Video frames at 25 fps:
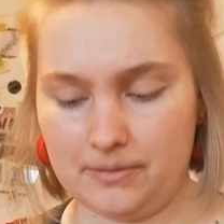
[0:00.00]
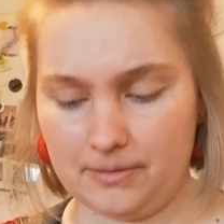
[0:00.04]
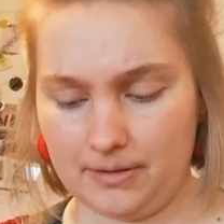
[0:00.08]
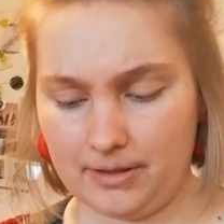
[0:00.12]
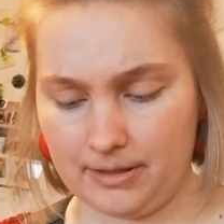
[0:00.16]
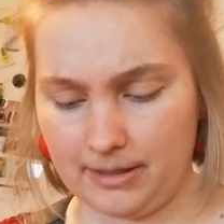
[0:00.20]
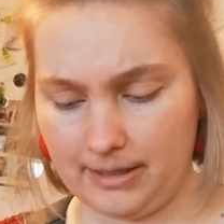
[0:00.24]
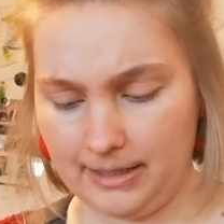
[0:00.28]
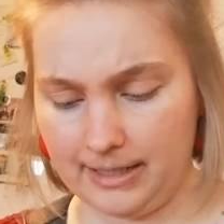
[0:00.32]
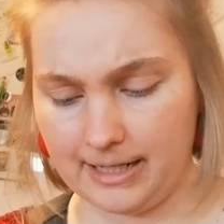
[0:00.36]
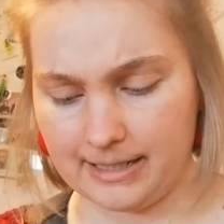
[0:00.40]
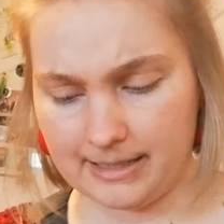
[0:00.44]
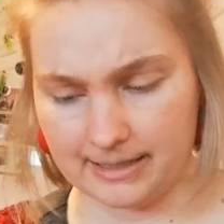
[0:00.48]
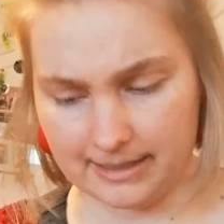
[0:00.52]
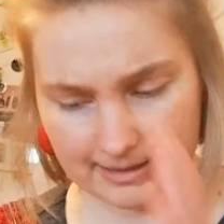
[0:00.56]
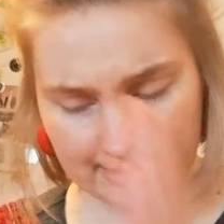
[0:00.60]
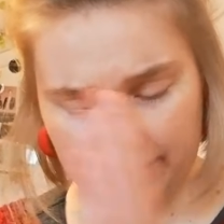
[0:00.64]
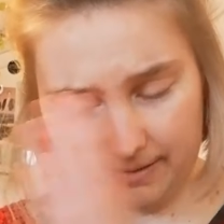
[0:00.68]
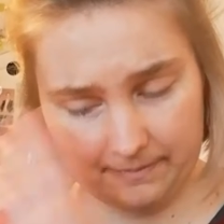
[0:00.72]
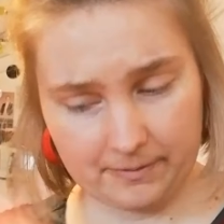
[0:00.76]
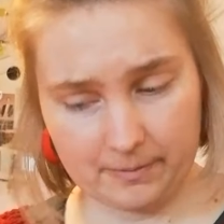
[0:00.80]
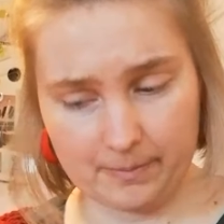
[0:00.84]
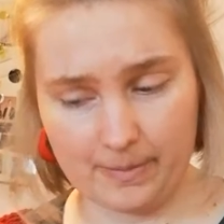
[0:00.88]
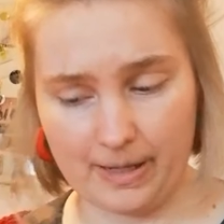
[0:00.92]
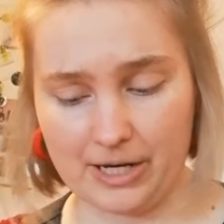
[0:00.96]
collected
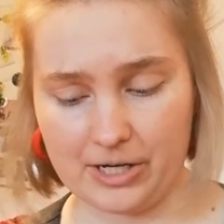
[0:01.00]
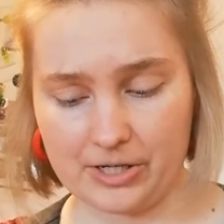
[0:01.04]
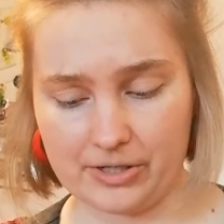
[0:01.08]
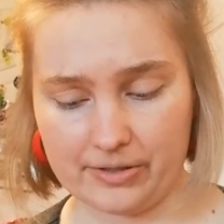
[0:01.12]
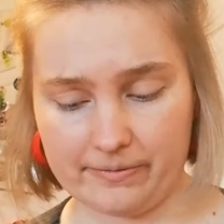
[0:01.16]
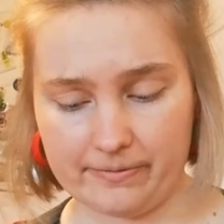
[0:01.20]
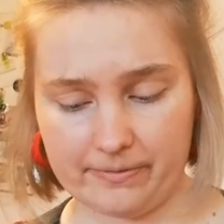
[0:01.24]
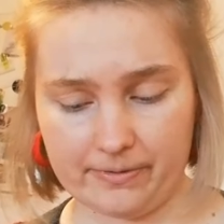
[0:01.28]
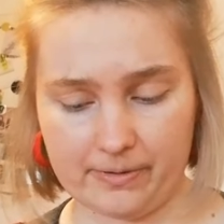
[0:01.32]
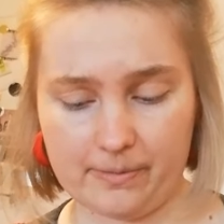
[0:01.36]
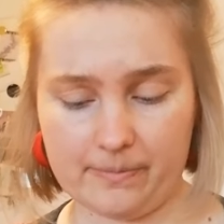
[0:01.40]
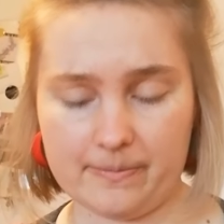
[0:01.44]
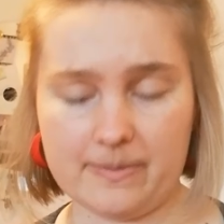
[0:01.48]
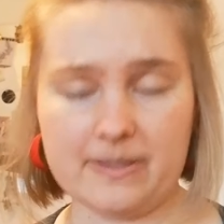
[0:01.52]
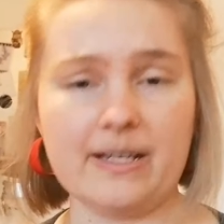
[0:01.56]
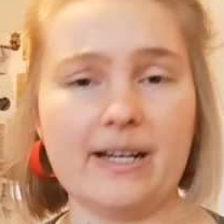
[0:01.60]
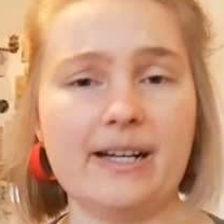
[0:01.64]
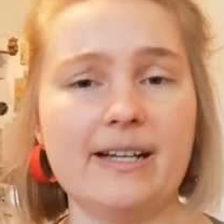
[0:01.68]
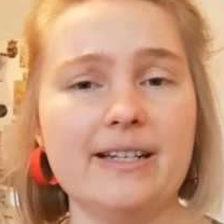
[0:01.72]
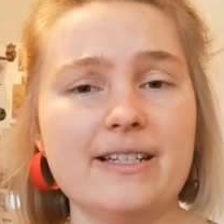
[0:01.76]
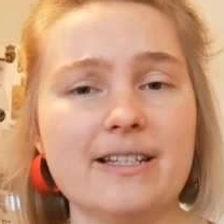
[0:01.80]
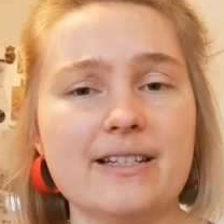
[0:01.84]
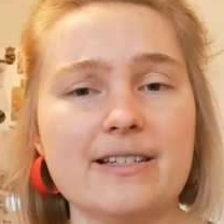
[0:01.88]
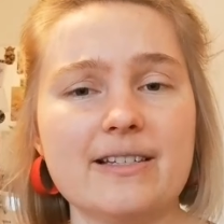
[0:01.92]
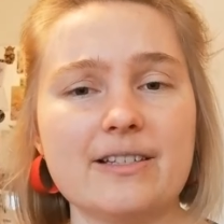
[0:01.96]
information from
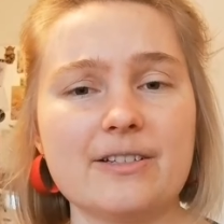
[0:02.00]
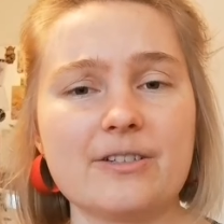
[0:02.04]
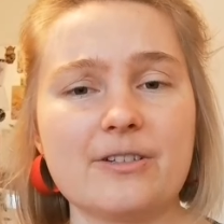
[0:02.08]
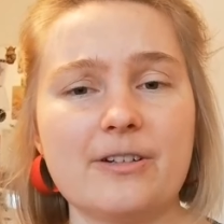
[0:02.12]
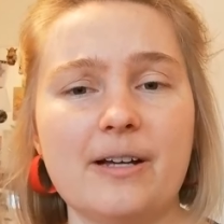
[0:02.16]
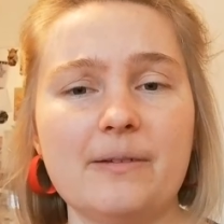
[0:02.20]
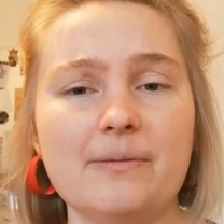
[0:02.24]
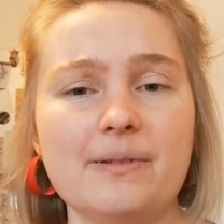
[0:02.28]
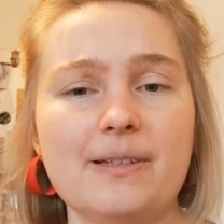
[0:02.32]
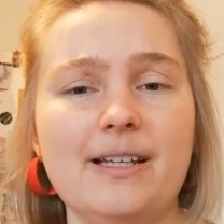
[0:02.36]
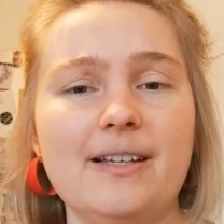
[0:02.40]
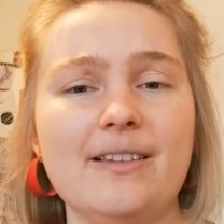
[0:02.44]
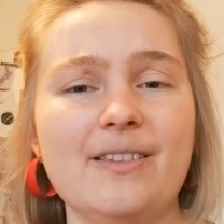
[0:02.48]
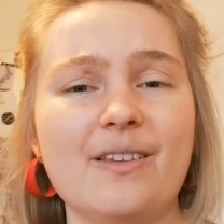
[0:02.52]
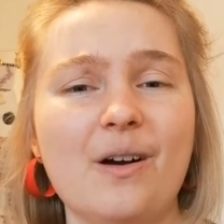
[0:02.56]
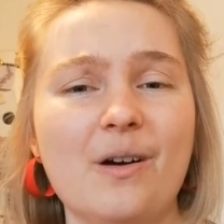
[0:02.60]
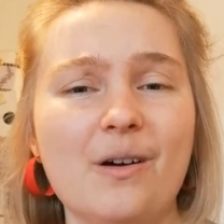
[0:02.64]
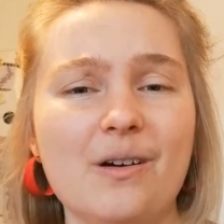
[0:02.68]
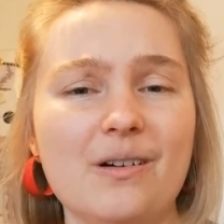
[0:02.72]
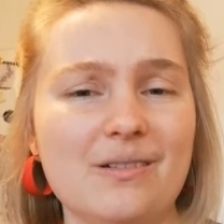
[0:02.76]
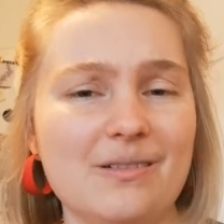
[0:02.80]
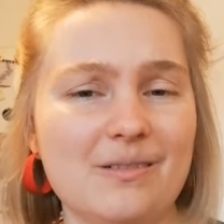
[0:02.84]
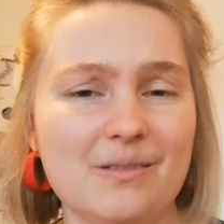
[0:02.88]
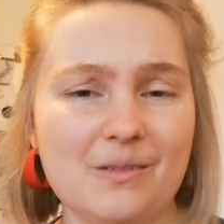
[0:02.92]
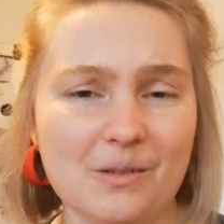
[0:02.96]
scientists travelling
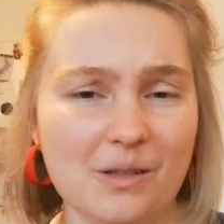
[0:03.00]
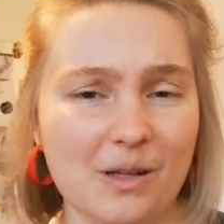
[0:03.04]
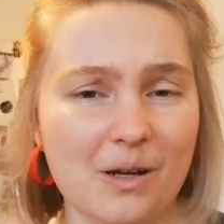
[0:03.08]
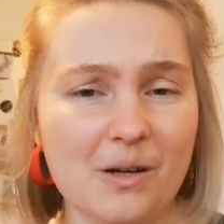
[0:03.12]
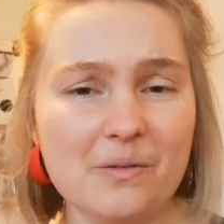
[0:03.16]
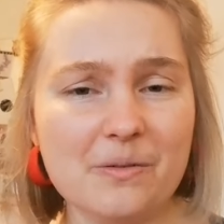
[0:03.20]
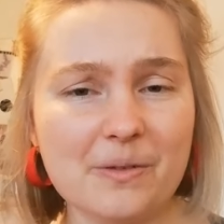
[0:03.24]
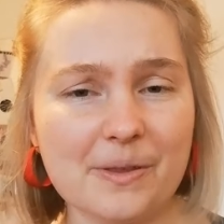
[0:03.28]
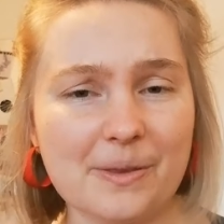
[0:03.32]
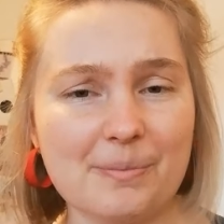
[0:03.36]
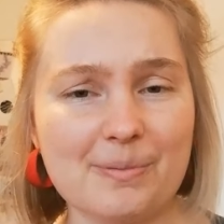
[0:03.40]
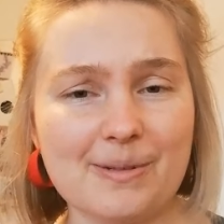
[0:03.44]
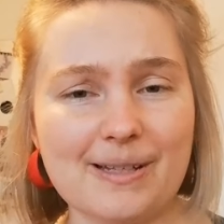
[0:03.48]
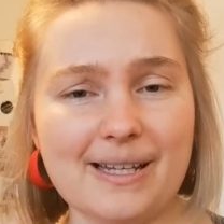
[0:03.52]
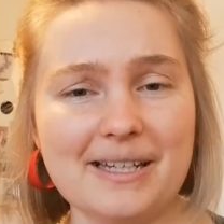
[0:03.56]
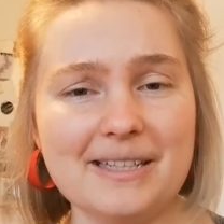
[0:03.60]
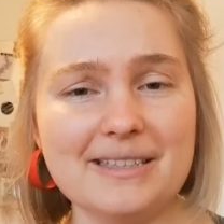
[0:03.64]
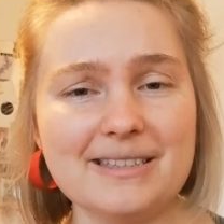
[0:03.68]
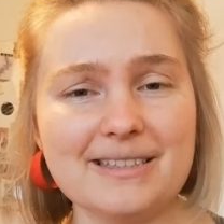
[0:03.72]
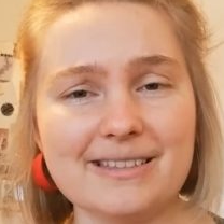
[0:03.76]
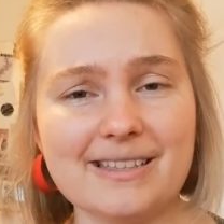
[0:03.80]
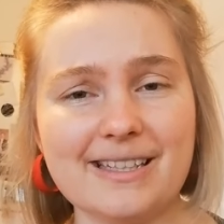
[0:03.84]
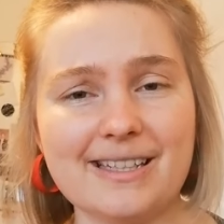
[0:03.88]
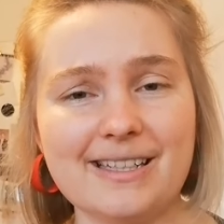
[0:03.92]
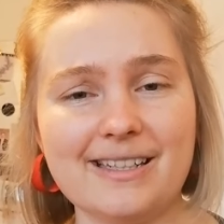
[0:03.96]
all over the
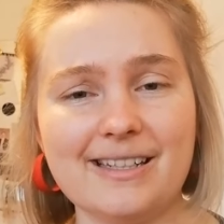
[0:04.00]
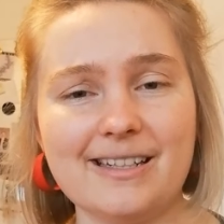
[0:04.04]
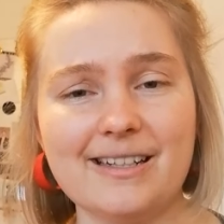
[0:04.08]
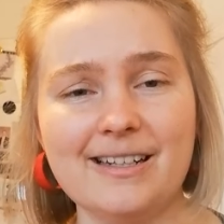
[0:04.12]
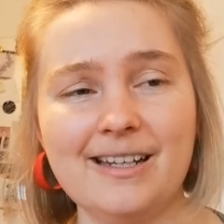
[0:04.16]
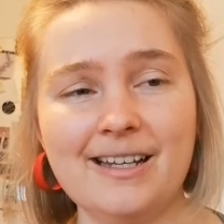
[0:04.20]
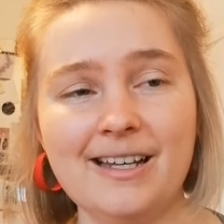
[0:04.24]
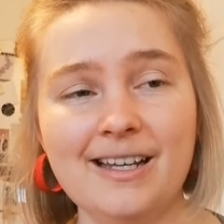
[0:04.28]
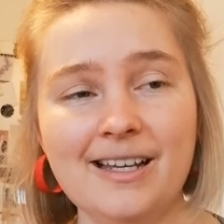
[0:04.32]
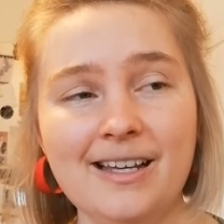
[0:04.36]
place, and